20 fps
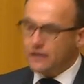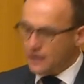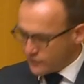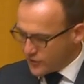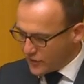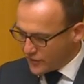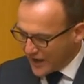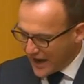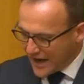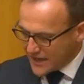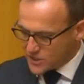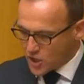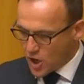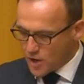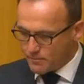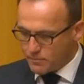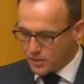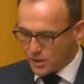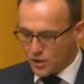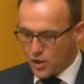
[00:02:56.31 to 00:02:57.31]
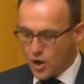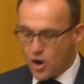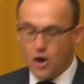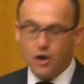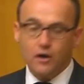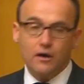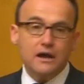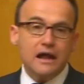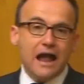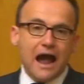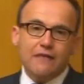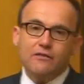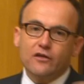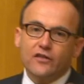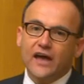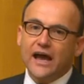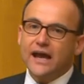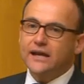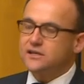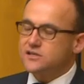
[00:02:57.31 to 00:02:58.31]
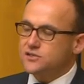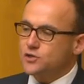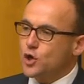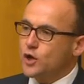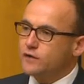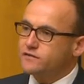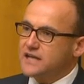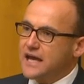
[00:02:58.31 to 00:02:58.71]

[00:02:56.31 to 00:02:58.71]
that they don't belong, and that they deserve